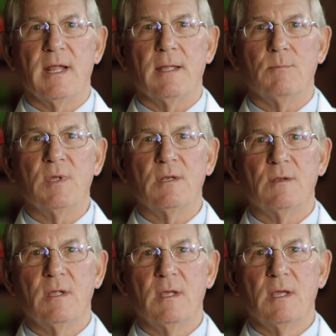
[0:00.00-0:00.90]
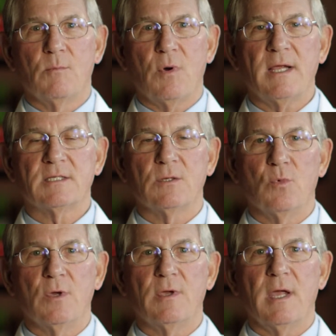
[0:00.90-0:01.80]
I had been
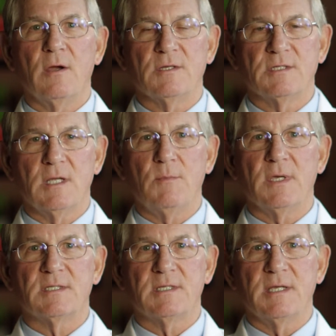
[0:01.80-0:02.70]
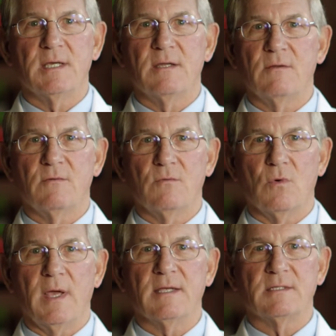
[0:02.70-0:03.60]
practicing wound care to some extent
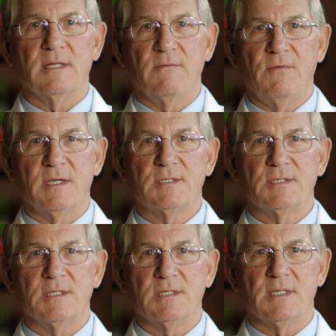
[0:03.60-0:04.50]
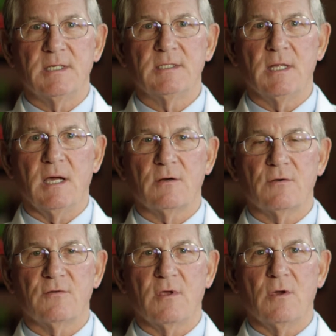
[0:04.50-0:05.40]
as an infectious disease
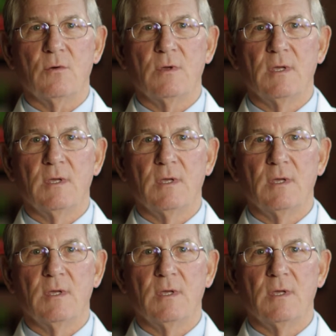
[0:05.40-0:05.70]
doctor, so